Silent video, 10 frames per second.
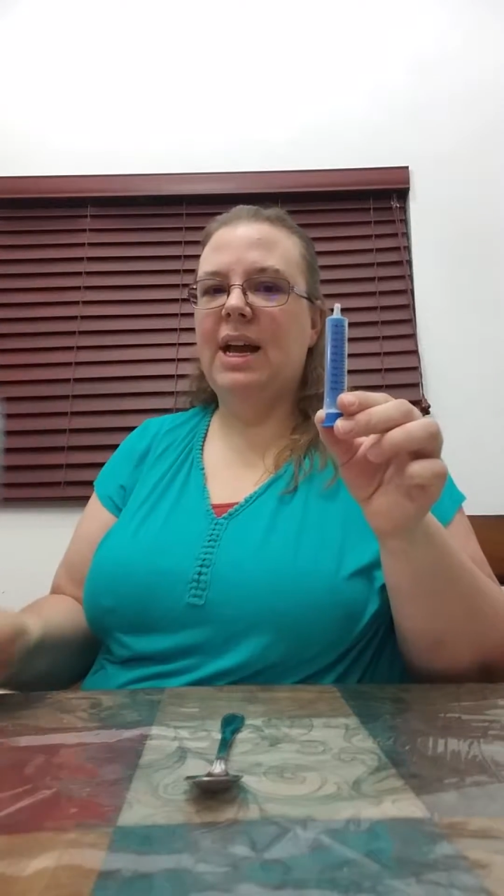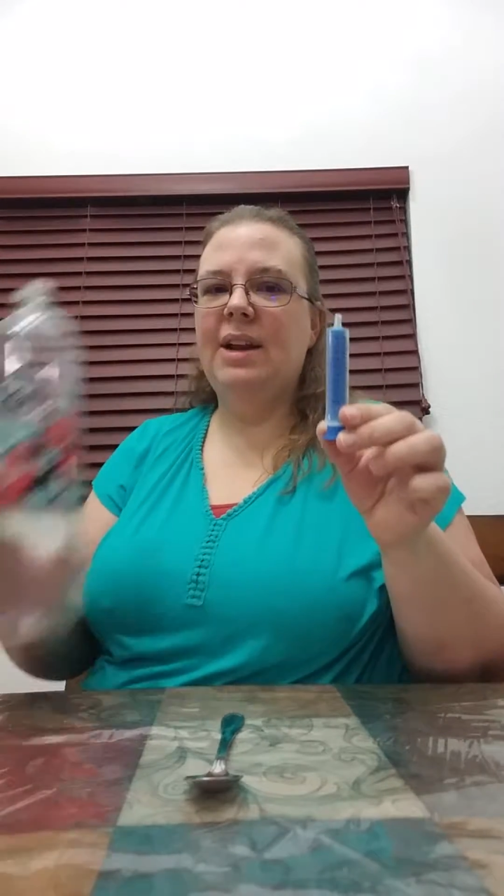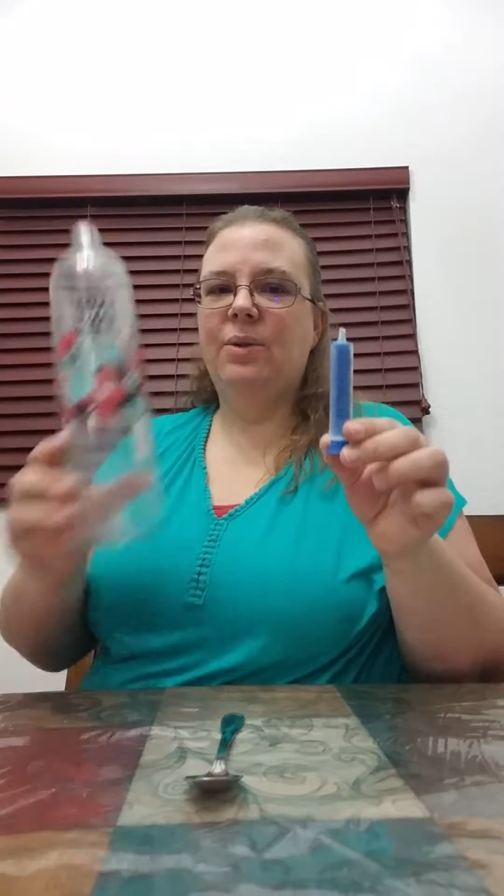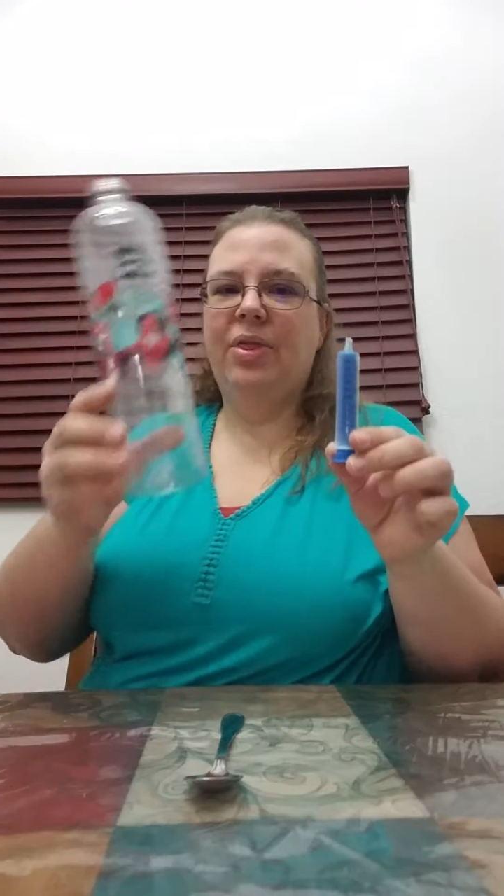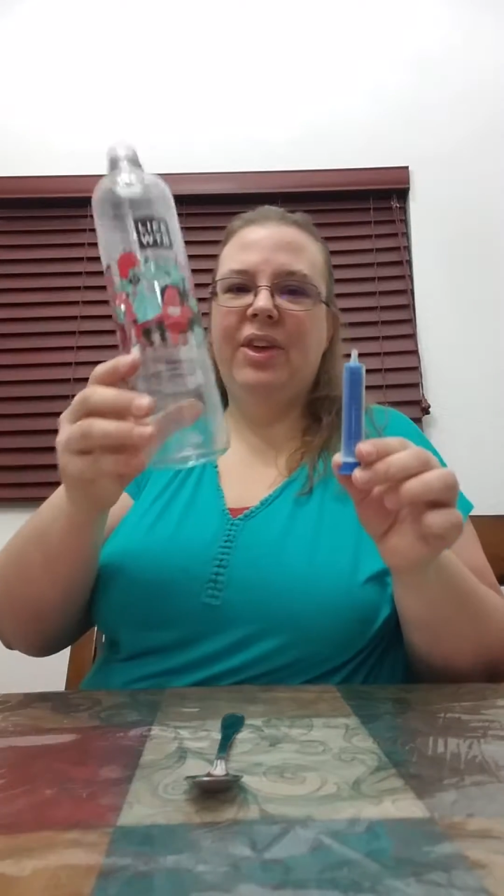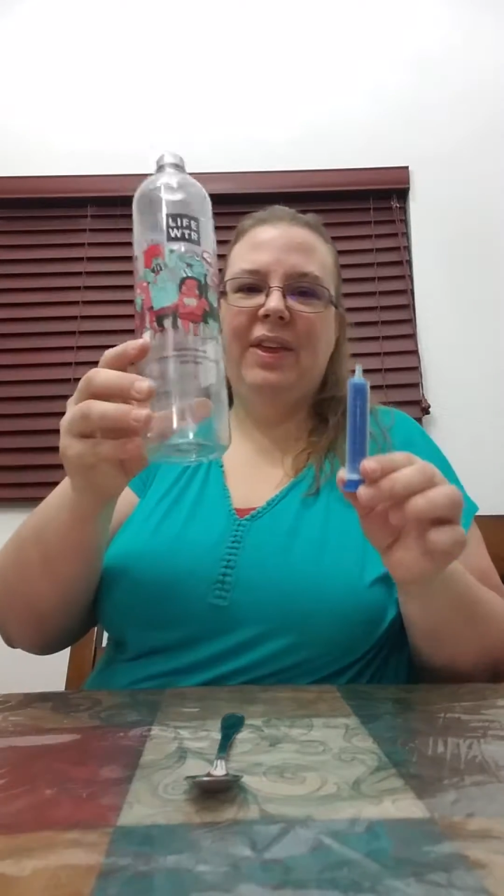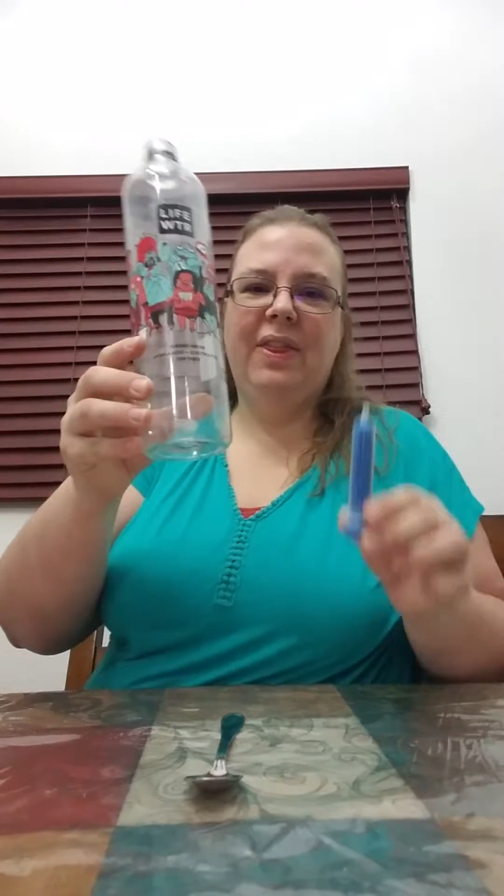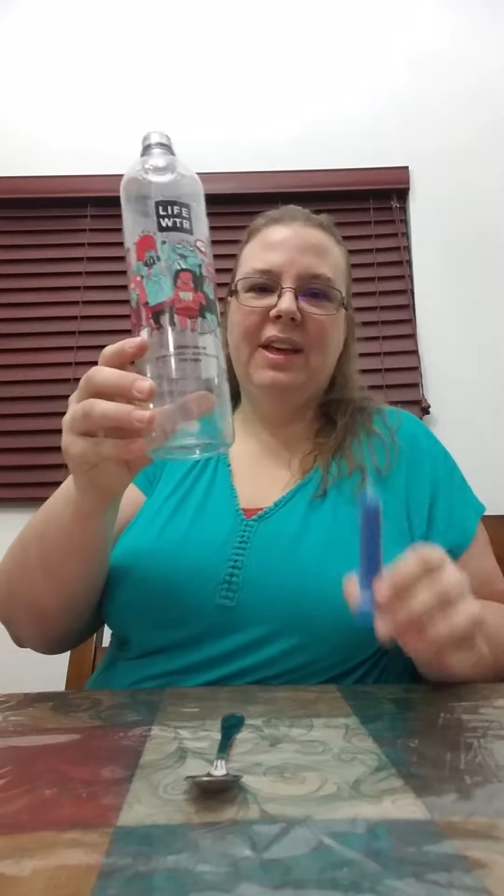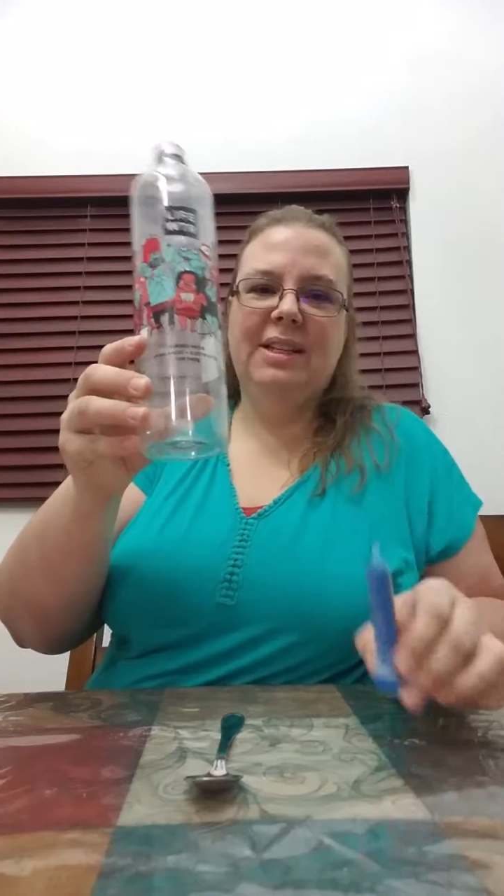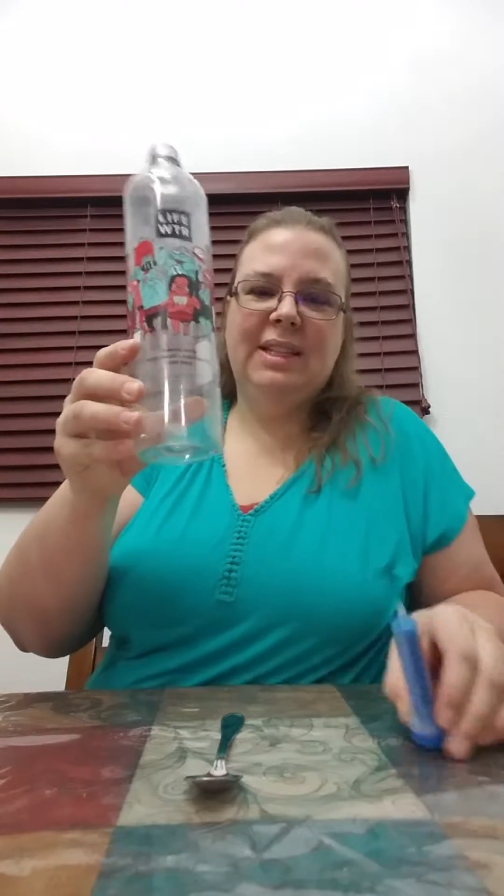I don't think
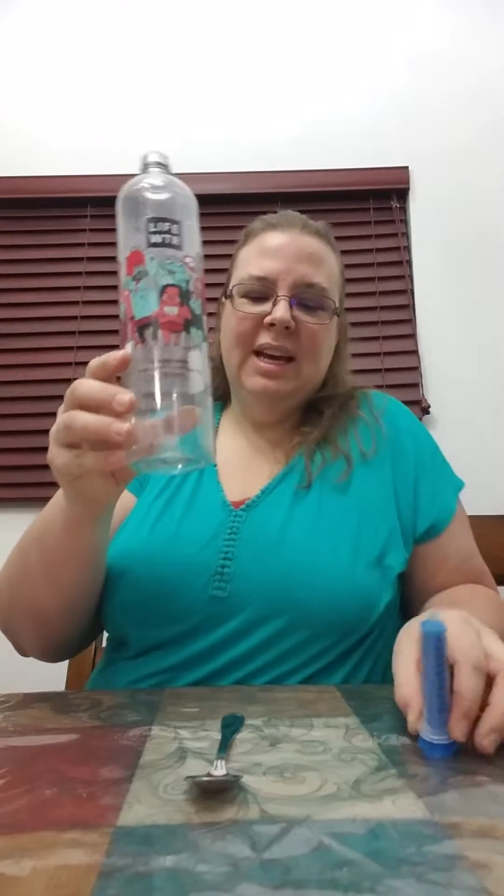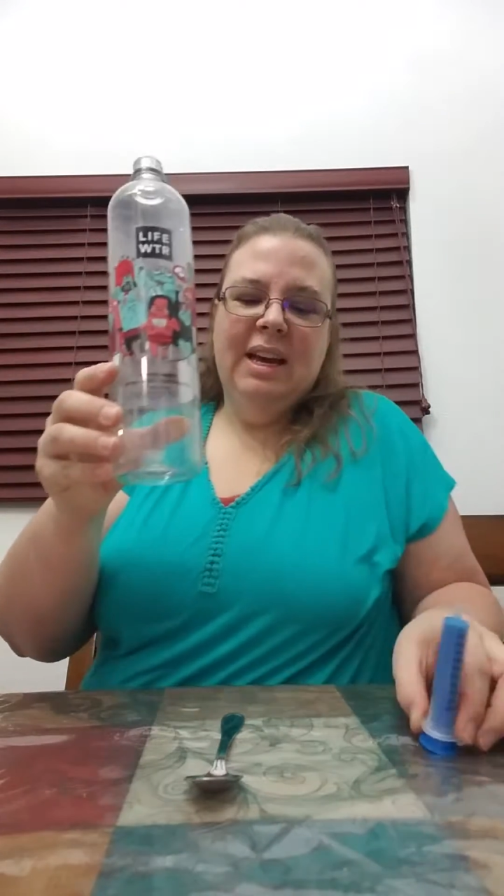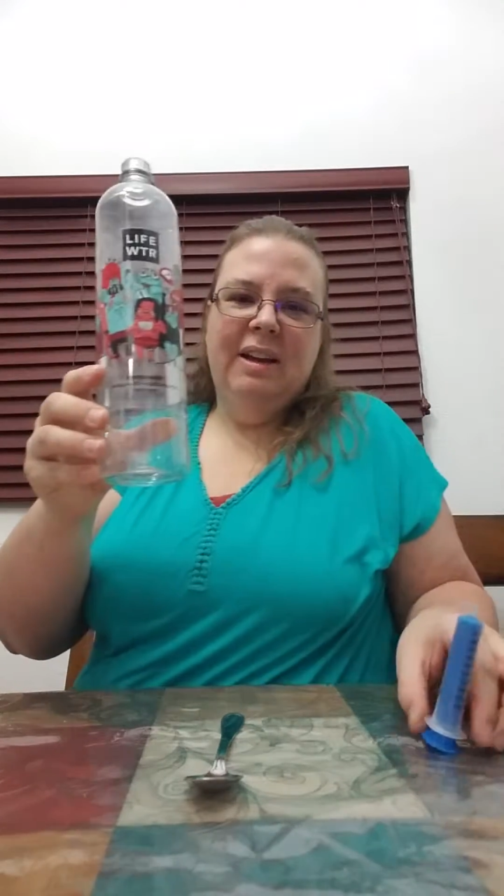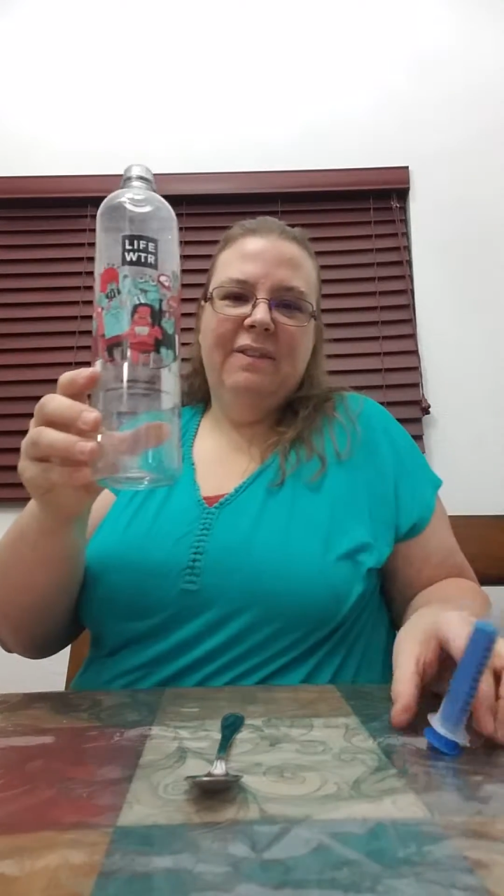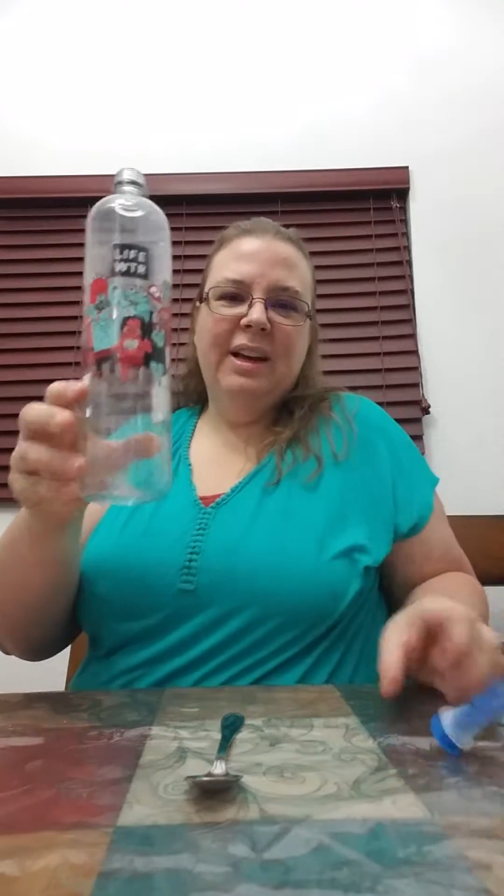this, if